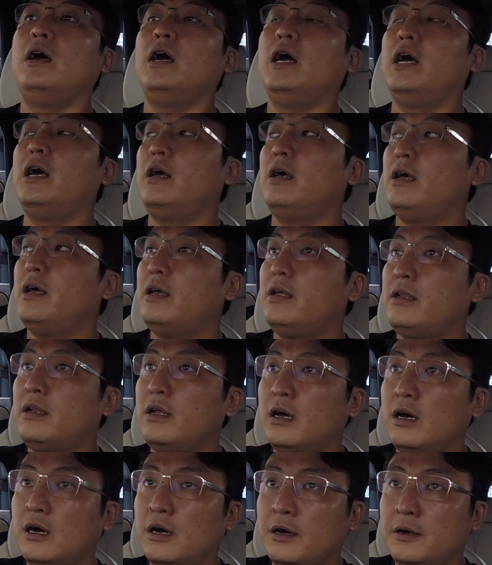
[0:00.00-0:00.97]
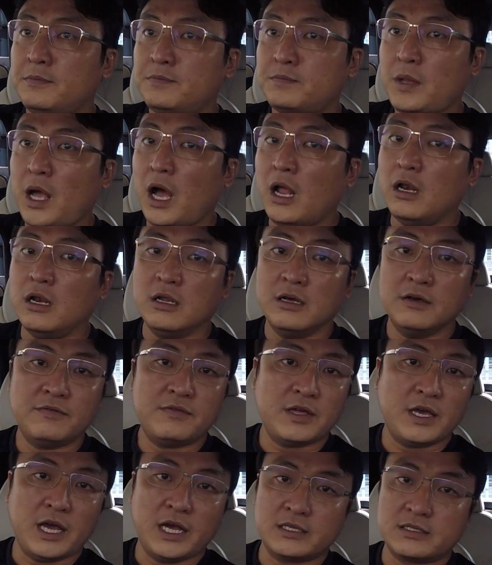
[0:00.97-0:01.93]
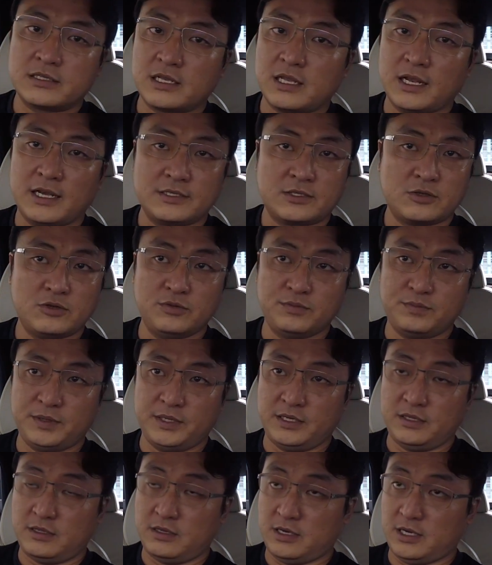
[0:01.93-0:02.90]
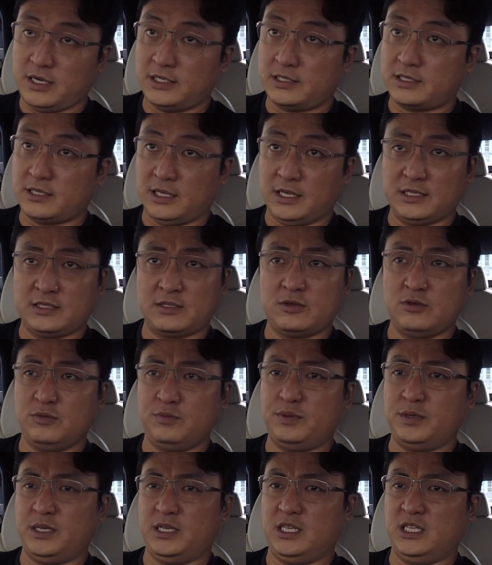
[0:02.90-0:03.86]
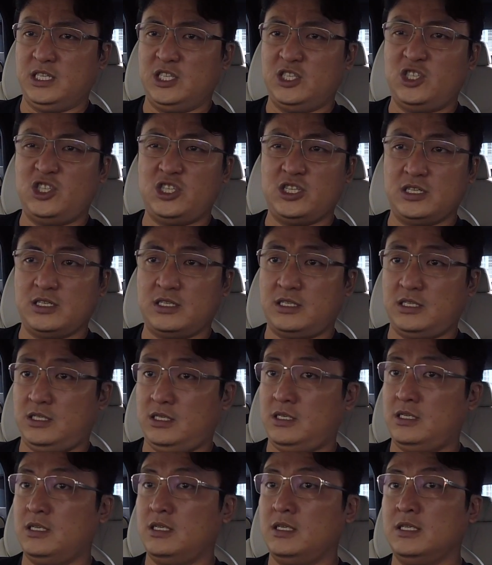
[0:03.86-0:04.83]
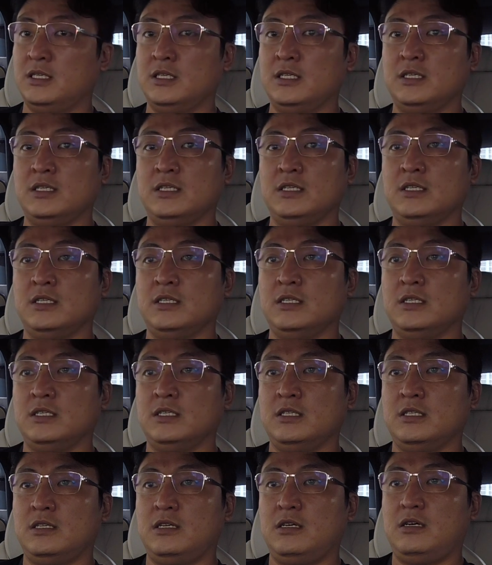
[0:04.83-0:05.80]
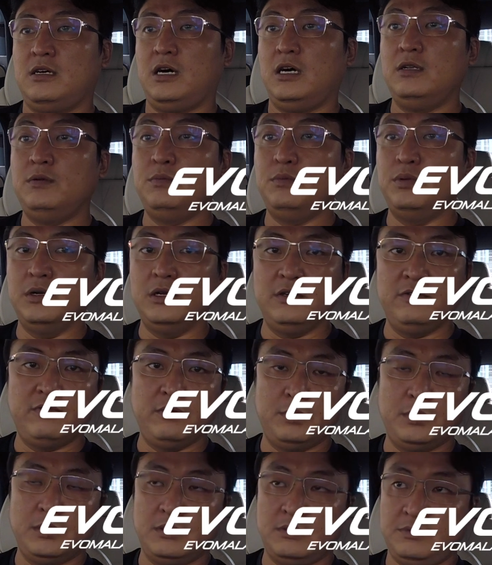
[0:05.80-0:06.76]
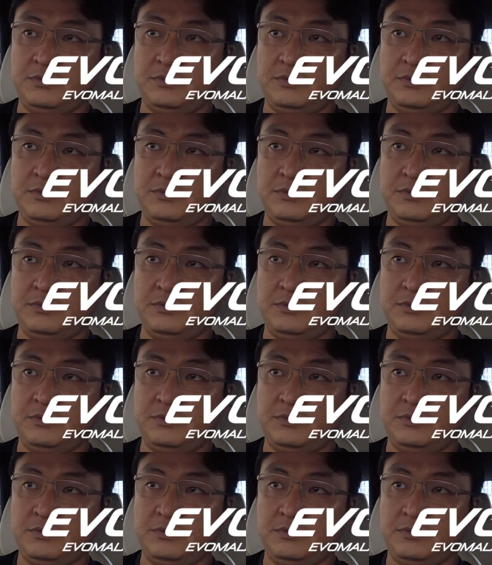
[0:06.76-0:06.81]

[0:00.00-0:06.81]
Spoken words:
And I love the S-Class Coupe. The S-Class Coupe is just unbelievable.